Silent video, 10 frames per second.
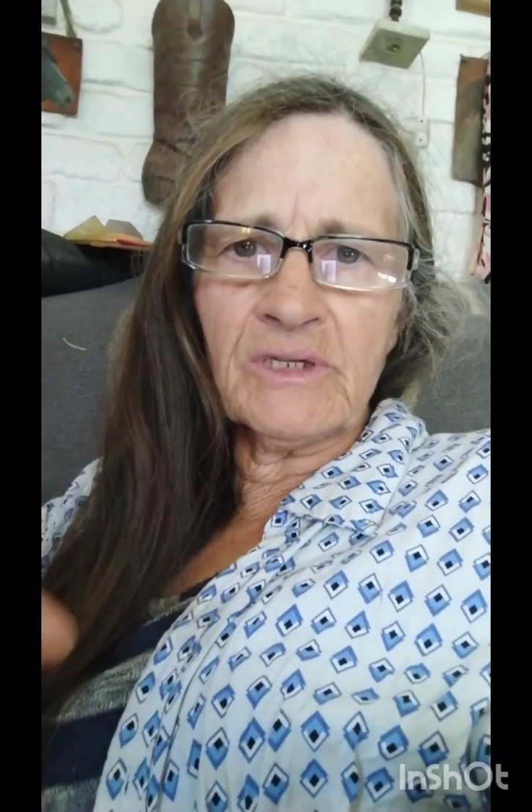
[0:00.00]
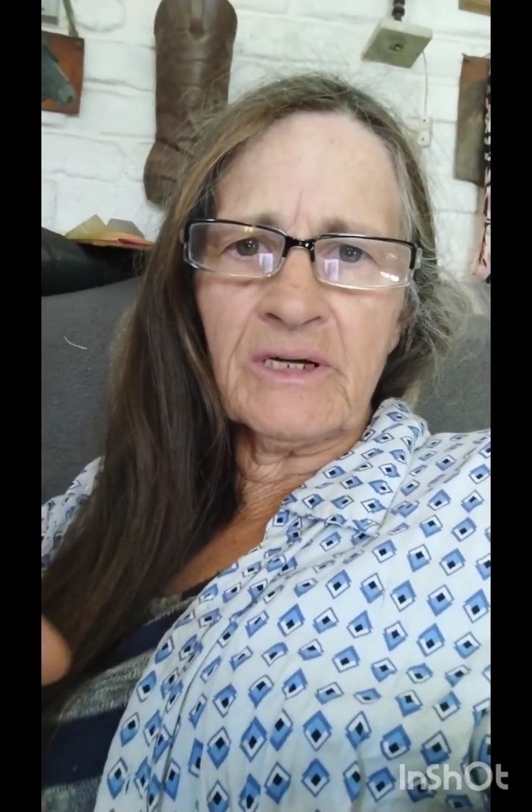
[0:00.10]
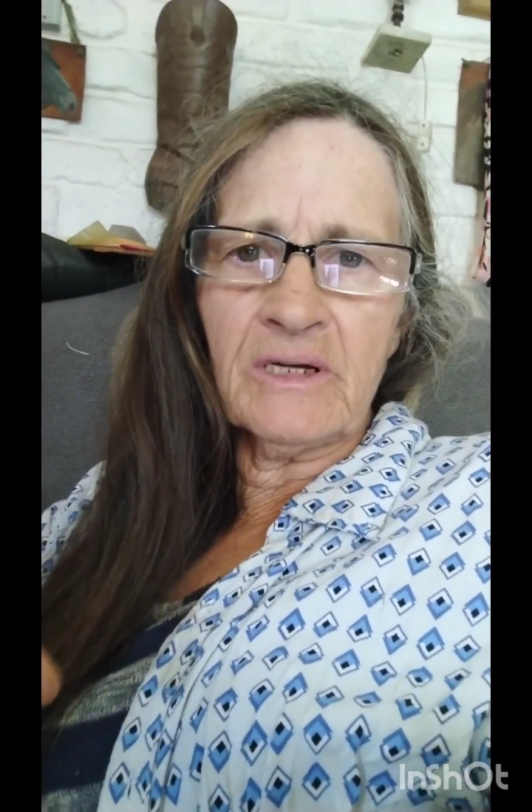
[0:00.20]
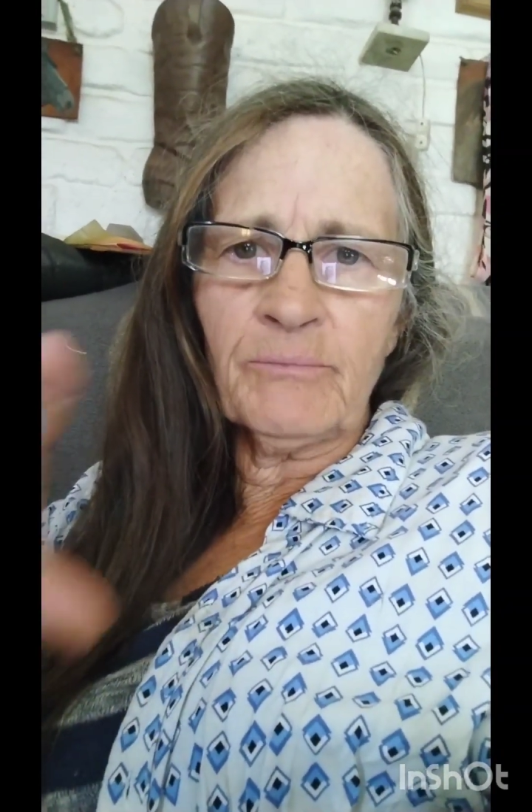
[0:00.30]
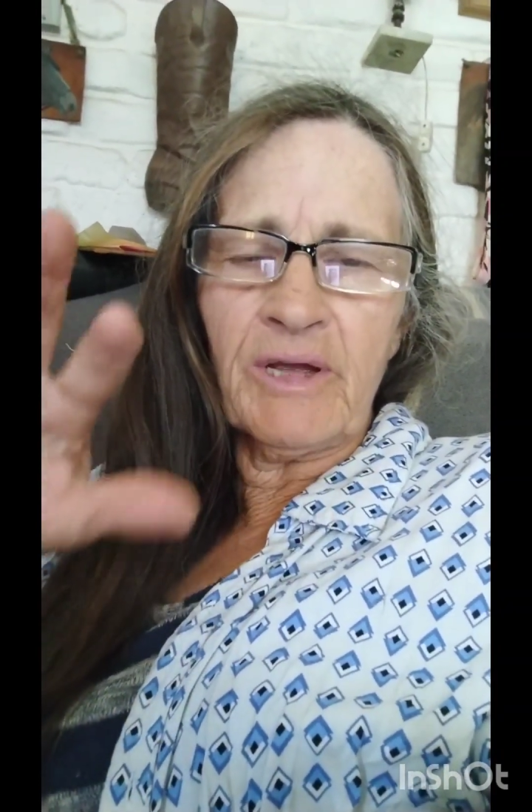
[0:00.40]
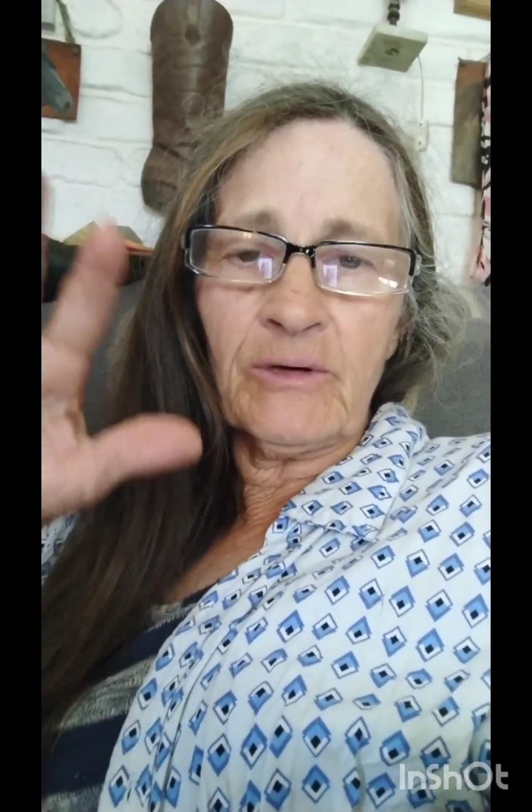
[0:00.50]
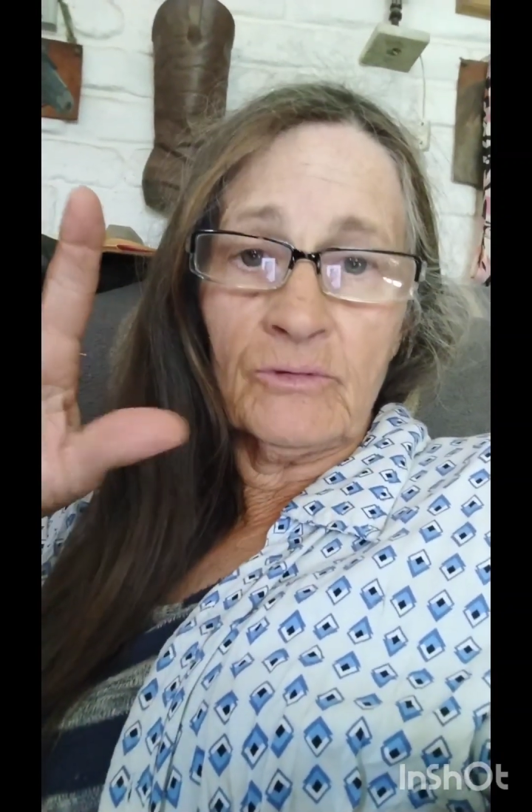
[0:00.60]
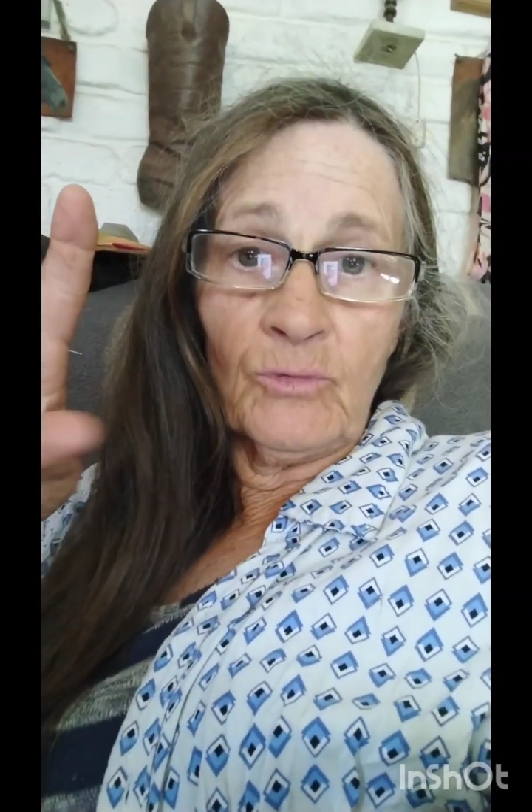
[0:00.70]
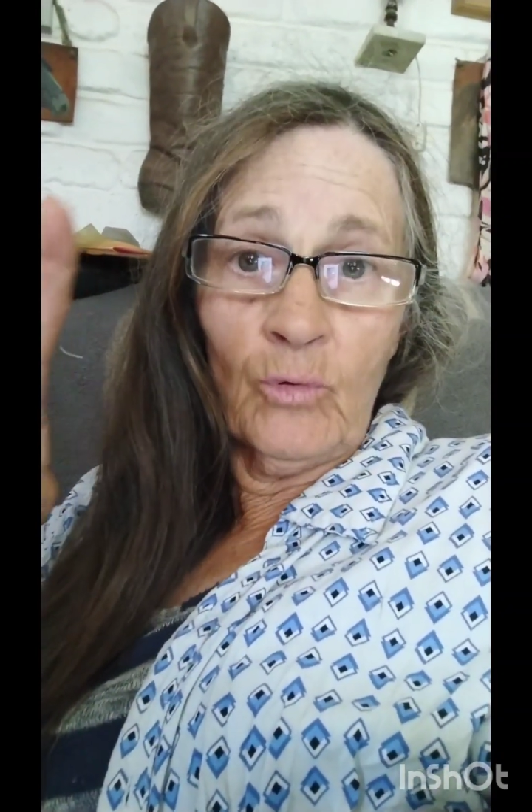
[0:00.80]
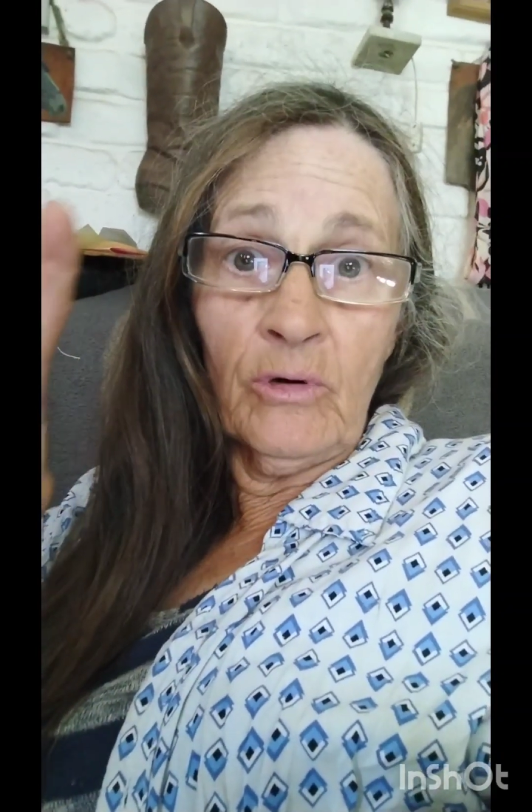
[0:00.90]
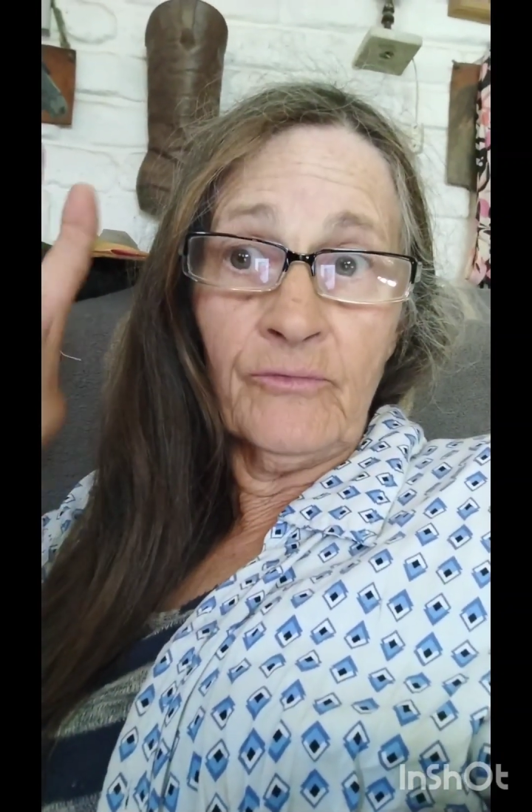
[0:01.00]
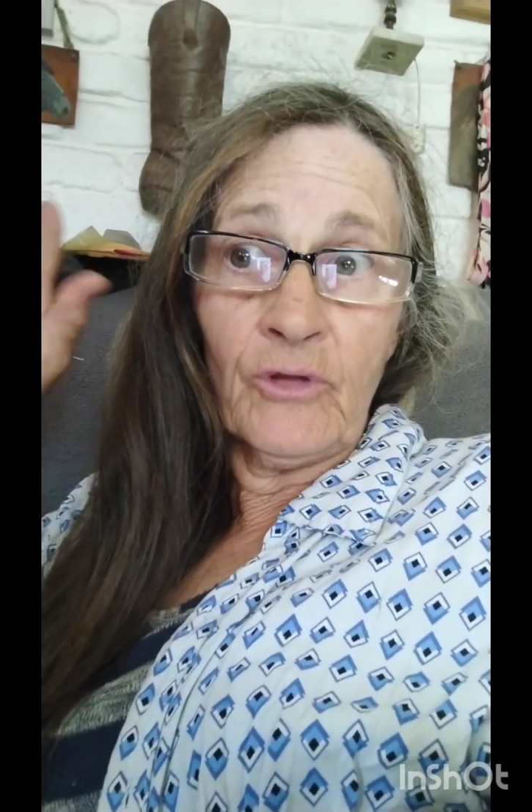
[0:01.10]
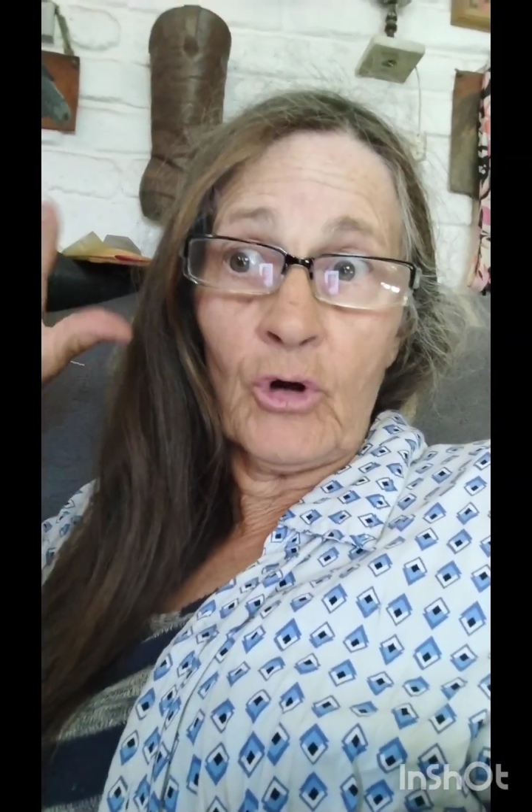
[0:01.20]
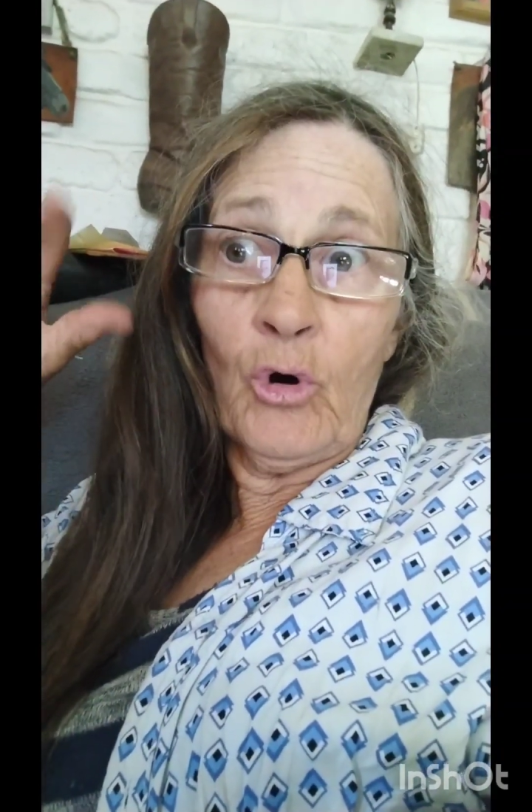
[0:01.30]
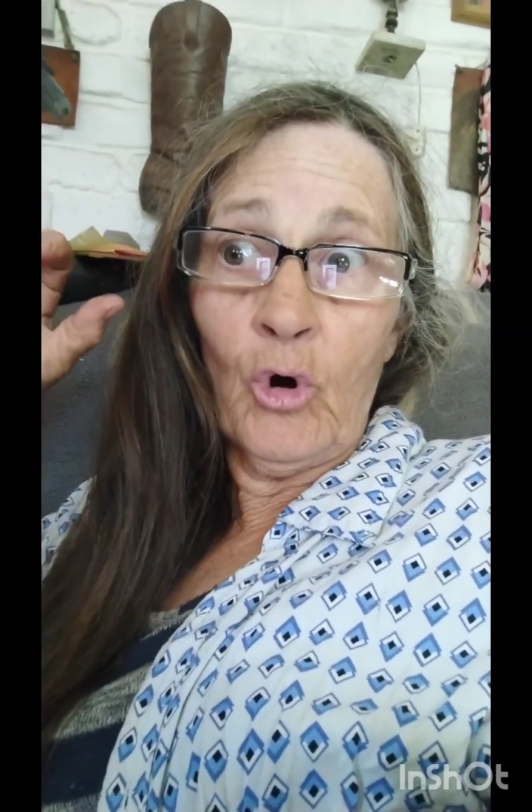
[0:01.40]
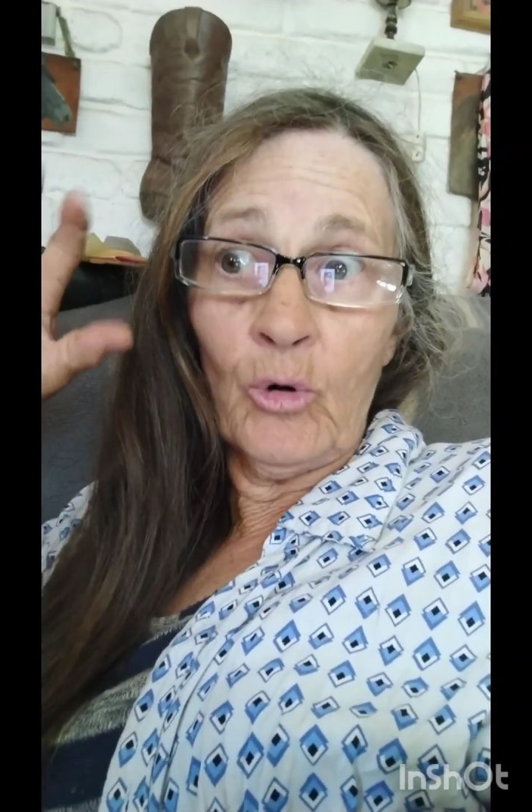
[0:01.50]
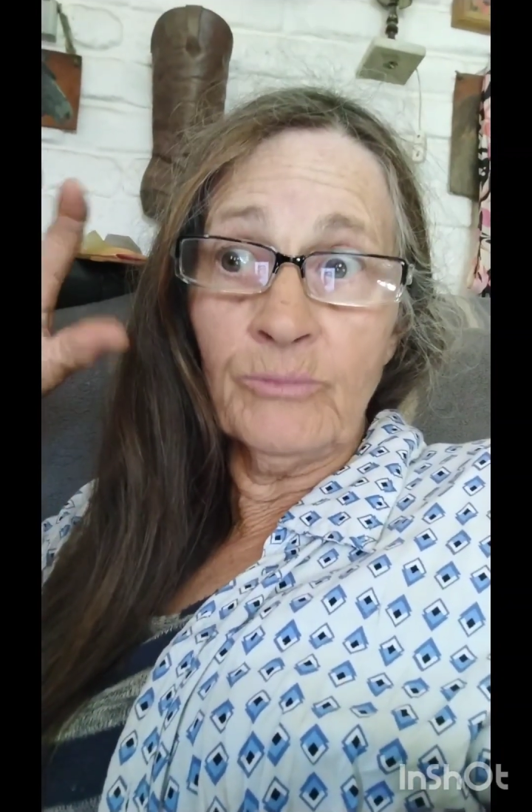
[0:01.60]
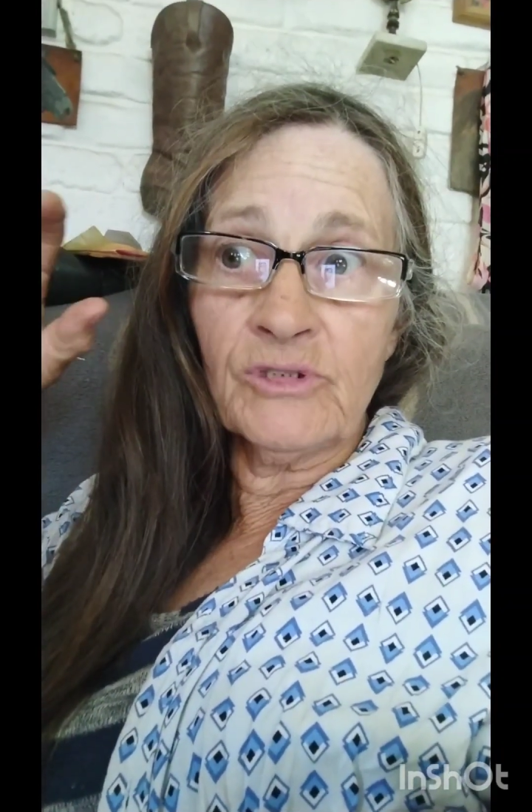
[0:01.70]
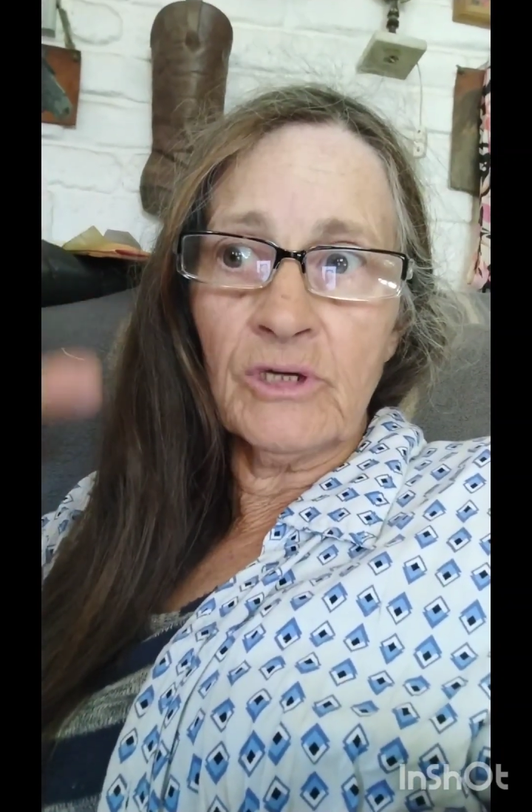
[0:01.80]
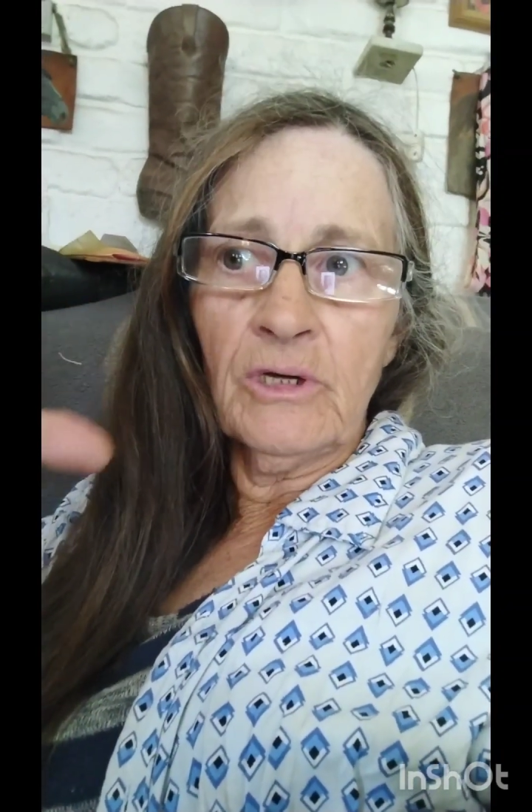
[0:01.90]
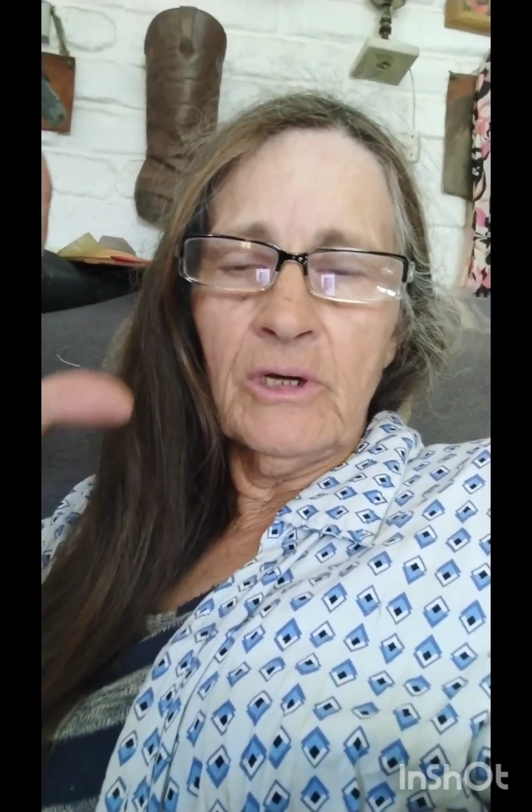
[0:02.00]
I cut back on all of the carbs,